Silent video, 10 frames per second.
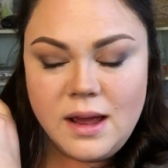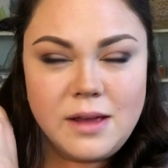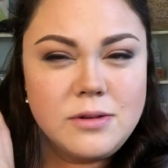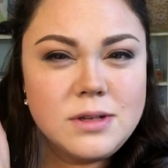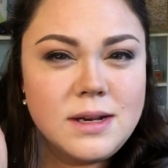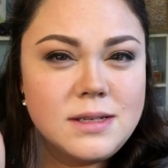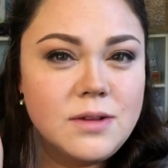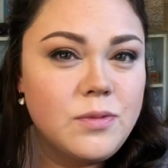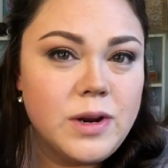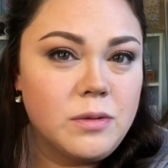And there's a lot of
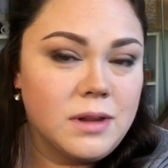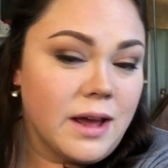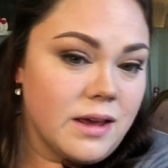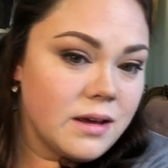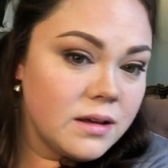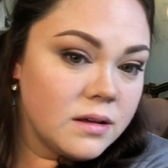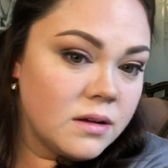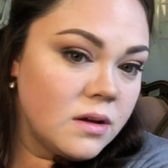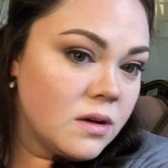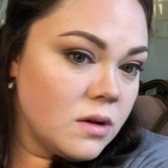stuff we don't like.
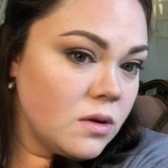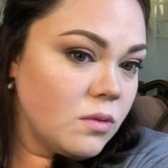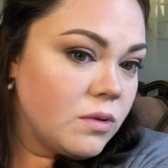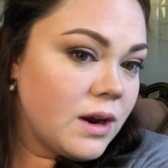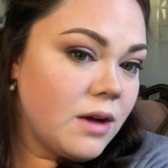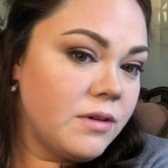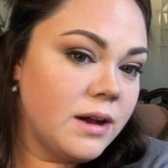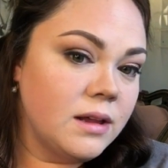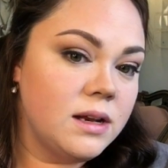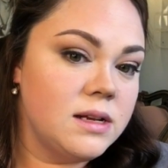We're not
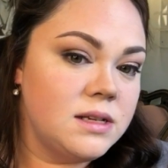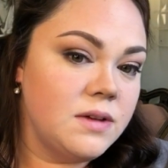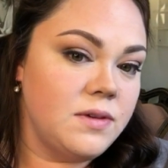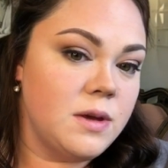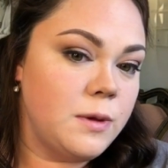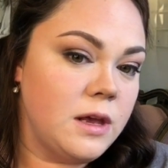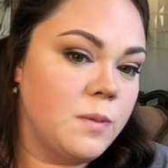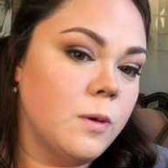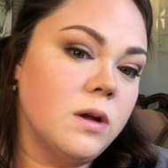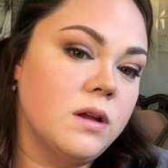reality TV
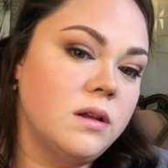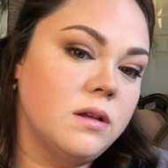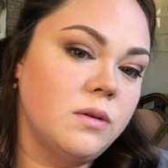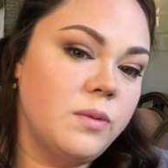people.